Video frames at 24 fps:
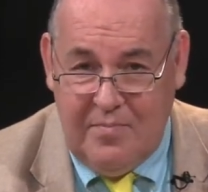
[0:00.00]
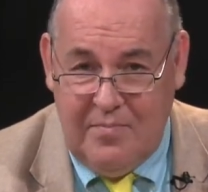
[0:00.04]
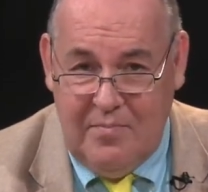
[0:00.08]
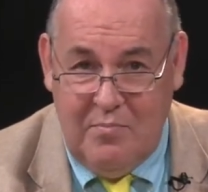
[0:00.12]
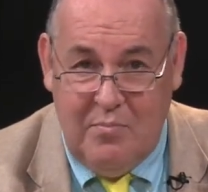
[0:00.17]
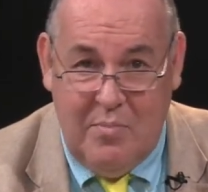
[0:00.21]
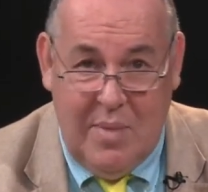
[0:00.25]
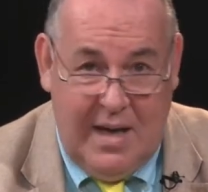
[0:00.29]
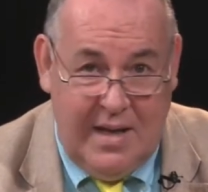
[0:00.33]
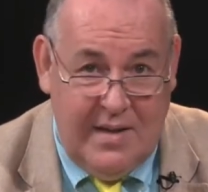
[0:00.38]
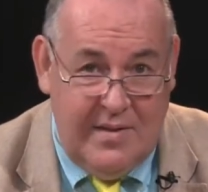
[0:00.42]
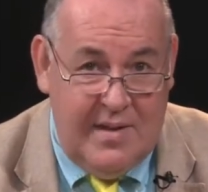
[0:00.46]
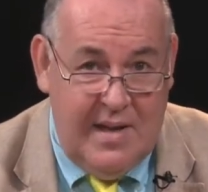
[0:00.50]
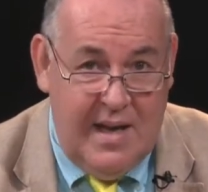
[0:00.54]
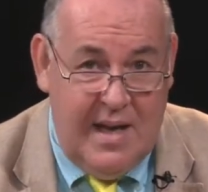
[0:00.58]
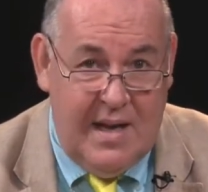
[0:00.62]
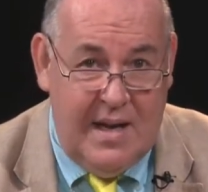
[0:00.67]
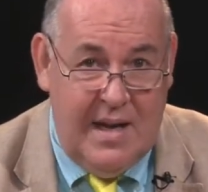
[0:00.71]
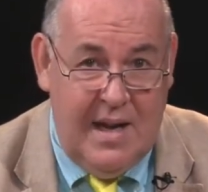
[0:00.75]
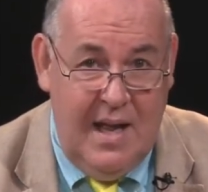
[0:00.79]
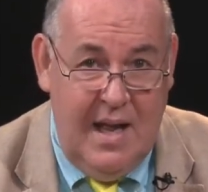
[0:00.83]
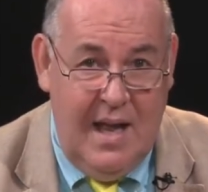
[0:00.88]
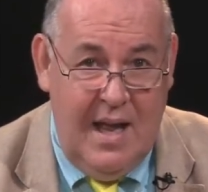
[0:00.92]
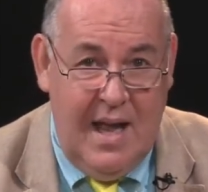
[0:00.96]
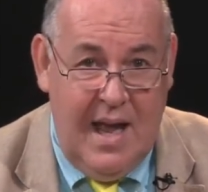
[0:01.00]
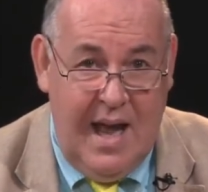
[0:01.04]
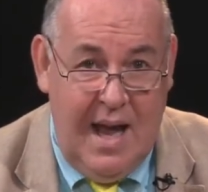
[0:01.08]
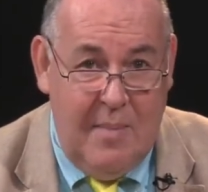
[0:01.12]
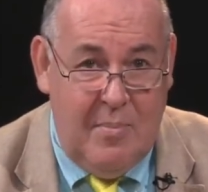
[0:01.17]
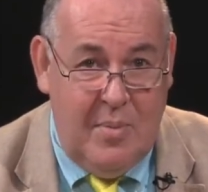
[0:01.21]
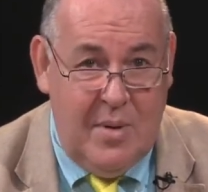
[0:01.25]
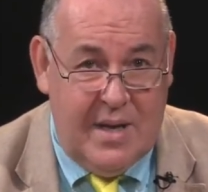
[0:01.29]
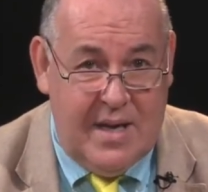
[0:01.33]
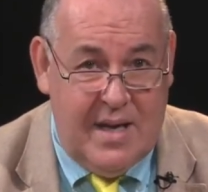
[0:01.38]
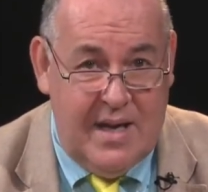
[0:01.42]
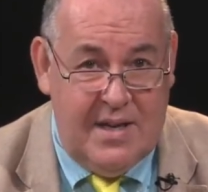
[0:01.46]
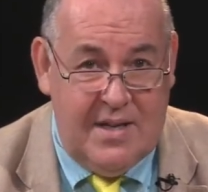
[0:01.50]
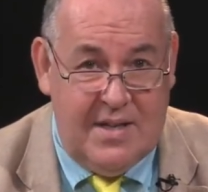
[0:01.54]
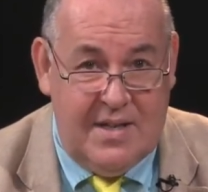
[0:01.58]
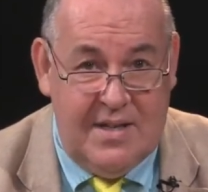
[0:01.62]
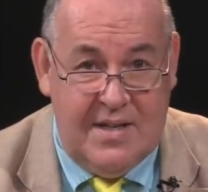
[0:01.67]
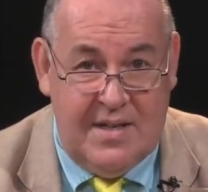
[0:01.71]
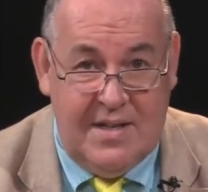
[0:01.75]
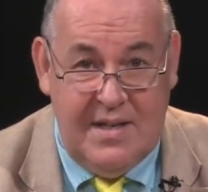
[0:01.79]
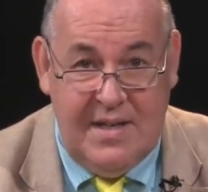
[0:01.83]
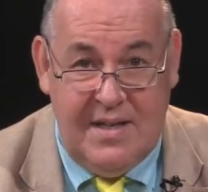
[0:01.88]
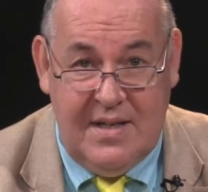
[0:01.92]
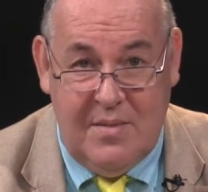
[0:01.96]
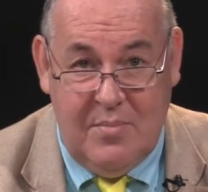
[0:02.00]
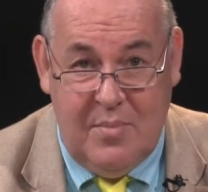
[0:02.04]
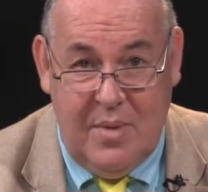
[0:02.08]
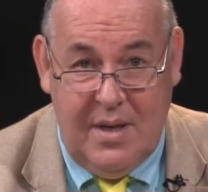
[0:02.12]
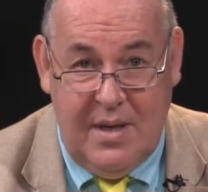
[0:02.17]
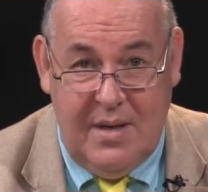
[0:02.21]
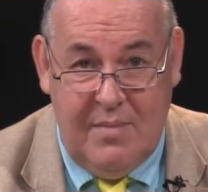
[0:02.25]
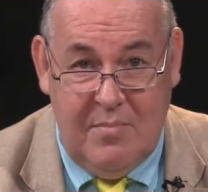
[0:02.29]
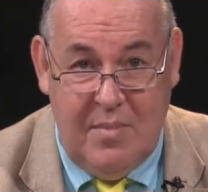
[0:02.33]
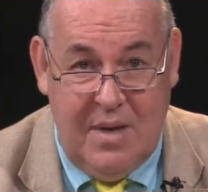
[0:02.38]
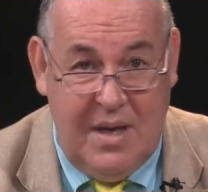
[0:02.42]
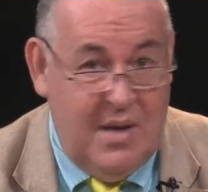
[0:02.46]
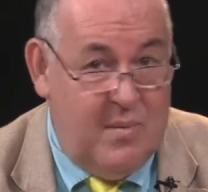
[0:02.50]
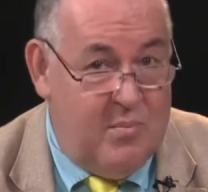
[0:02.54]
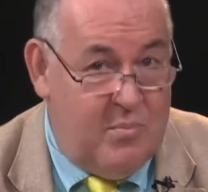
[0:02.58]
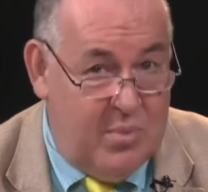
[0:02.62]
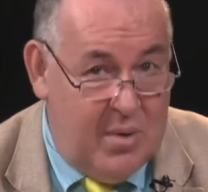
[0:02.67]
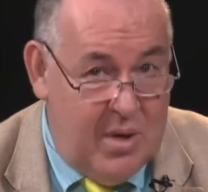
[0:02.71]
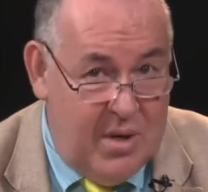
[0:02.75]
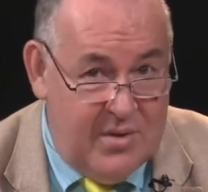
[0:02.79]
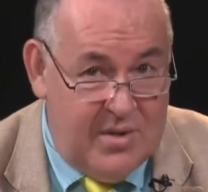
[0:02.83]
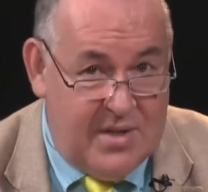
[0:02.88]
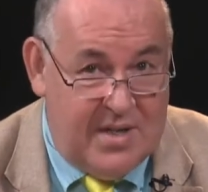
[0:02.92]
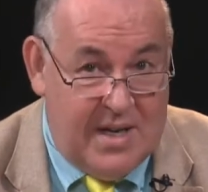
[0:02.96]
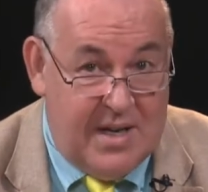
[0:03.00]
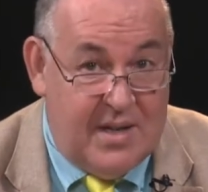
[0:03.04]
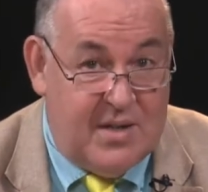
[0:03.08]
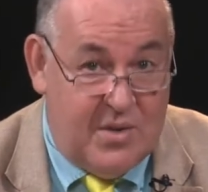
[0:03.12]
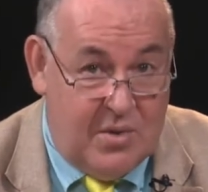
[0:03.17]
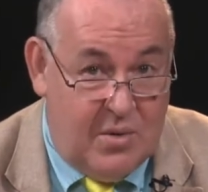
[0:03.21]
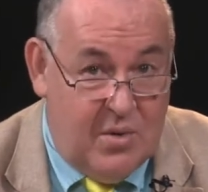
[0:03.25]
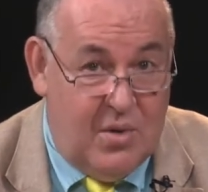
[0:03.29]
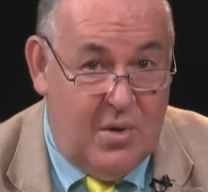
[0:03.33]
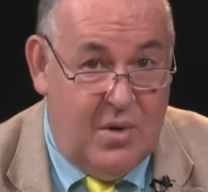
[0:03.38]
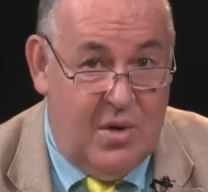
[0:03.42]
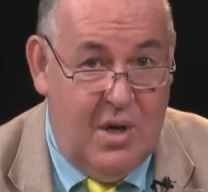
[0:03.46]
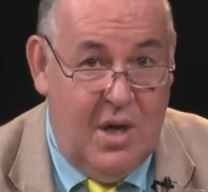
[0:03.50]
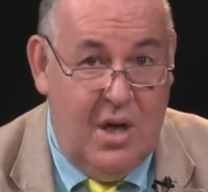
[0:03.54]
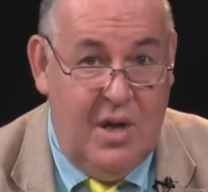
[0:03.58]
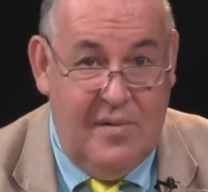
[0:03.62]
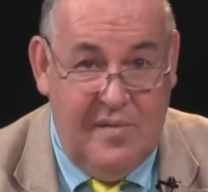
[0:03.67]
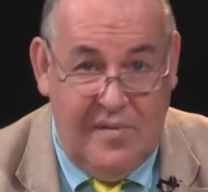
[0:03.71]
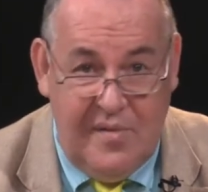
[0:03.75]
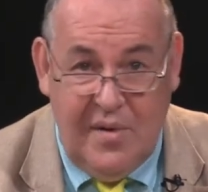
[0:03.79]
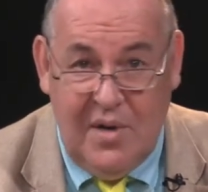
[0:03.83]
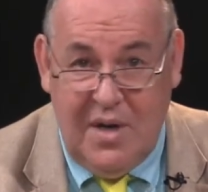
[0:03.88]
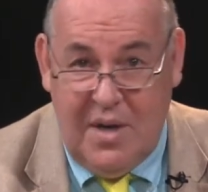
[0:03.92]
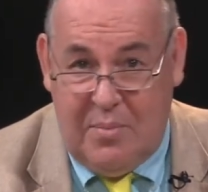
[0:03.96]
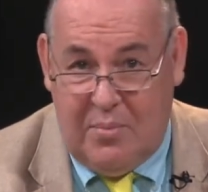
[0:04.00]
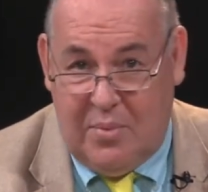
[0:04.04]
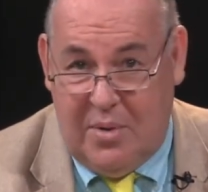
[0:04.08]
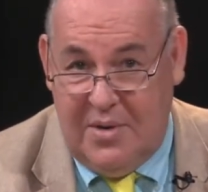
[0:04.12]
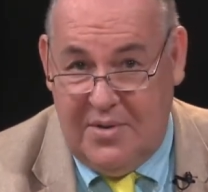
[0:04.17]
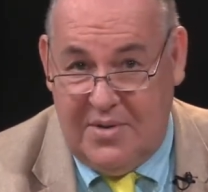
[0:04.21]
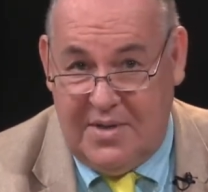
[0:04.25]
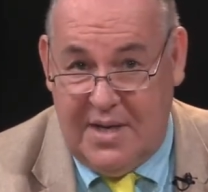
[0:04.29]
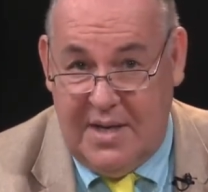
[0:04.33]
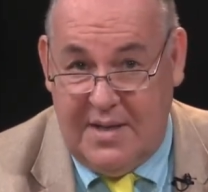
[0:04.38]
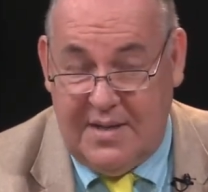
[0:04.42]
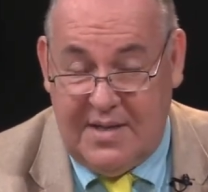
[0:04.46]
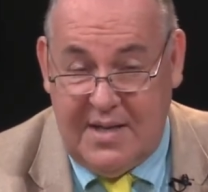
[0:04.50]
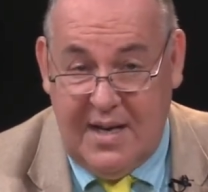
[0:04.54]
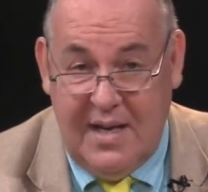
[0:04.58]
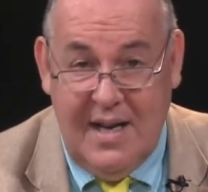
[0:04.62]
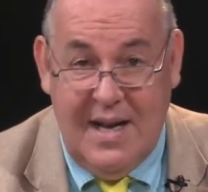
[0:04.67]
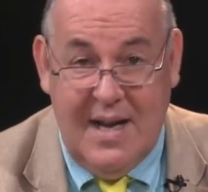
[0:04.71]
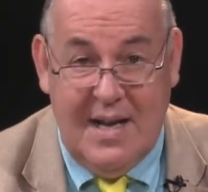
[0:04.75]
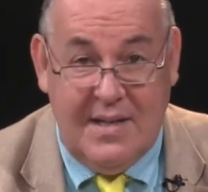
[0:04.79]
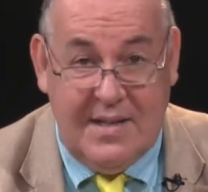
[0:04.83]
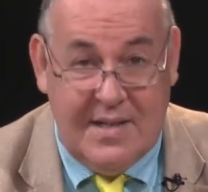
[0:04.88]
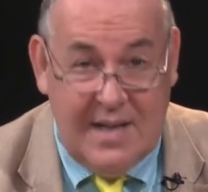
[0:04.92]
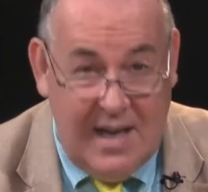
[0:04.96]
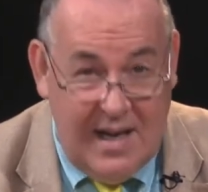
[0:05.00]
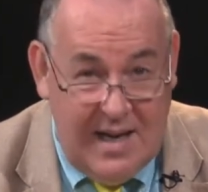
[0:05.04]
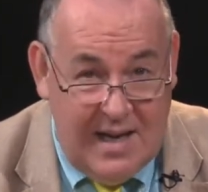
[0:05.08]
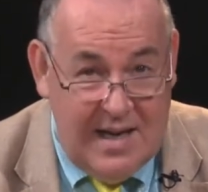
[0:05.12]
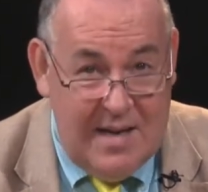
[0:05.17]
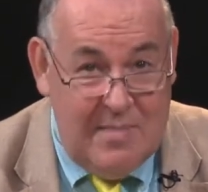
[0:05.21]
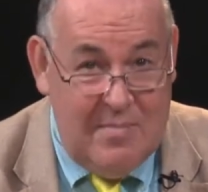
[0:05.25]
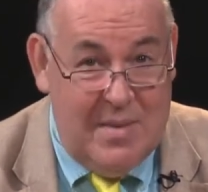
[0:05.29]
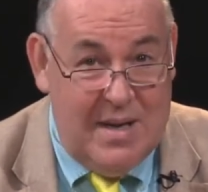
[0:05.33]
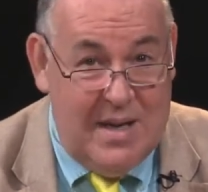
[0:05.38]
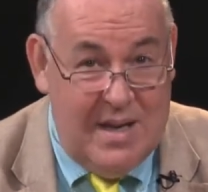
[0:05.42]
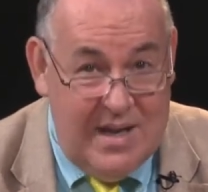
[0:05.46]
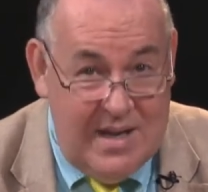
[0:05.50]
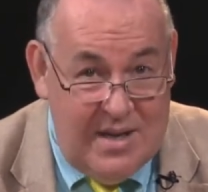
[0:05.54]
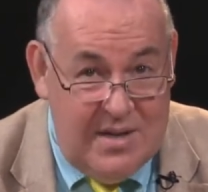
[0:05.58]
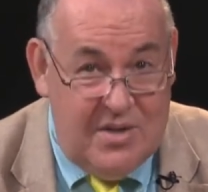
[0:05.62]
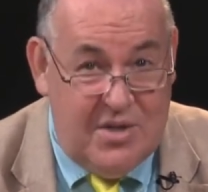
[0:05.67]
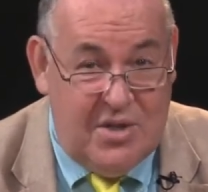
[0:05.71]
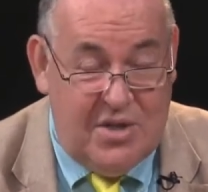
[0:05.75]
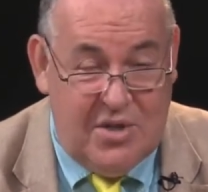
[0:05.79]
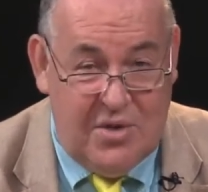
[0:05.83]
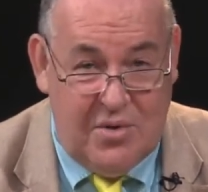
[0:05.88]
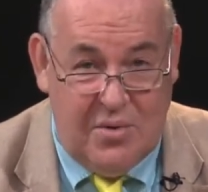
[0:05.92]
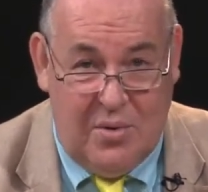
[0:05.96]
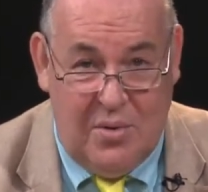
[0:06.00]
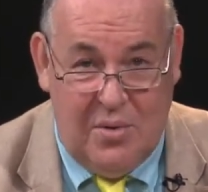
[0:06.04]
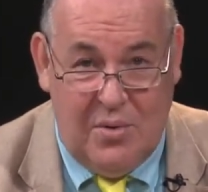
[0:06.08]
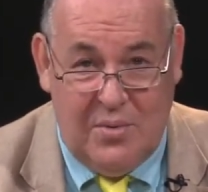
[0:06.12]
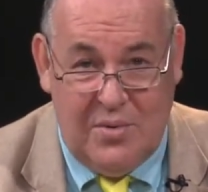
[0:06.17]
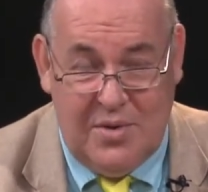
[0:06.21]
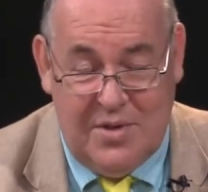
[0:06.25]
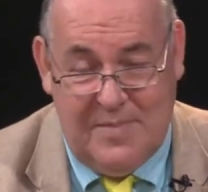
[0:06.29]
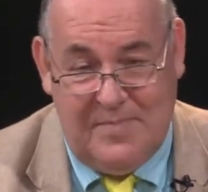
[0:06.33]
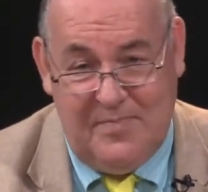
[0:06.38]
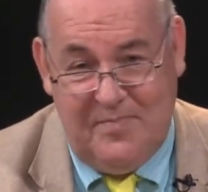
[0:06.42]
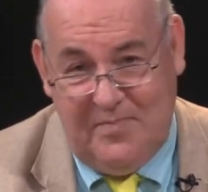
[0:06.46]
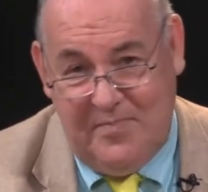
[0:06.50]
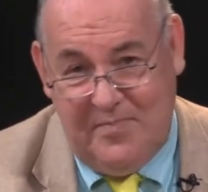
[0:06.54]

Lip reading: By then, applications need to be in process or fully processed. Time is short.